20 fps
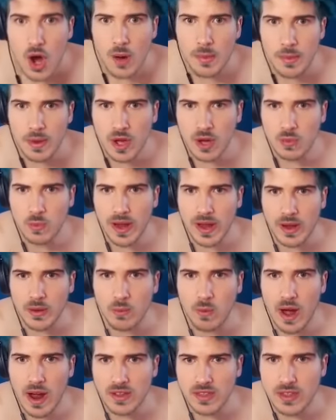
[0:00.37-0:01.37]
Oh my god, wait,
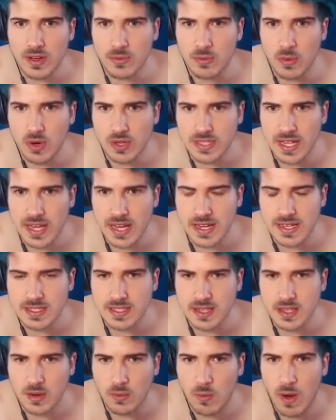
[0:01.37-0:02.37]
why are there more
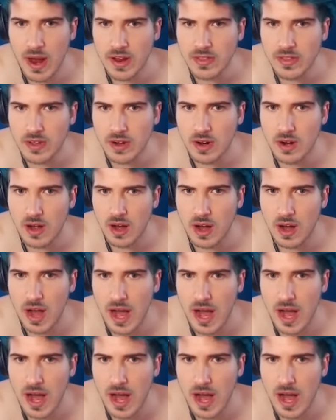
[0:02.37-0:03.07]
days? Why are there...